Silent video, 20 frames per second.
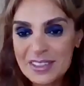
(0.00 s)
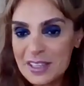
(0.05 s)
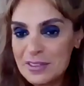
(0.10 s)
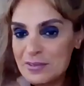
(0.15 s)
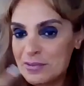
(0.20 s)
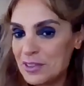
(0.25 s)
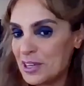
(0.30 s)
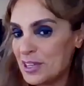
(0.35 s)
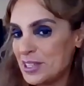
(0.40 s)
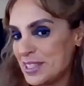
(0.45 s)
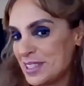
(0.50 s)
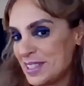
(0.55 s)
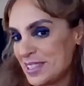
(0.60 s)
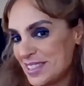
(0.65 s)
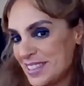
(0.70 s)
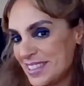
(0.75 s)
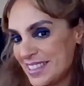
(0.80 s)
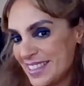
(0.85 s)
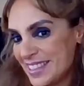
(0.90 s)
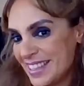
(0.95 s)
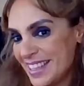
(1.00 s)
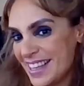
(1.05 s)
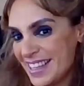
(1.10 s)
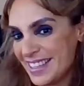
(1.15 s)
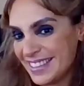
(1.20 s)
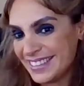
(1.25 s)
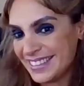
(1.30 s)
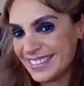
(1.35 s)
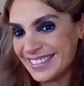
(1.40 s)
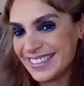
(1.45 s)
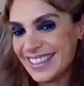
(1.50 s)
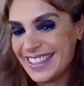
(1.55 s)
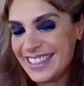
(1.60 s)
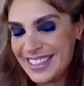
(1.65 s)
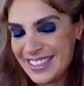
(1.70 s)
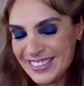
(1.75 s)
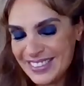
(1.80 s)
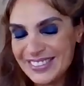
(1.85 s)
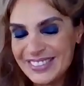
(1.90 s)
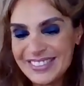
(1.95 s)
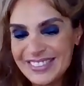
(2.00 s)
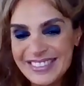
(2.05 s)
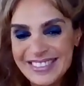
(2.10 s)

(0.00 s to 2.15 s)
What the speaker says: great voice. Like, thank you.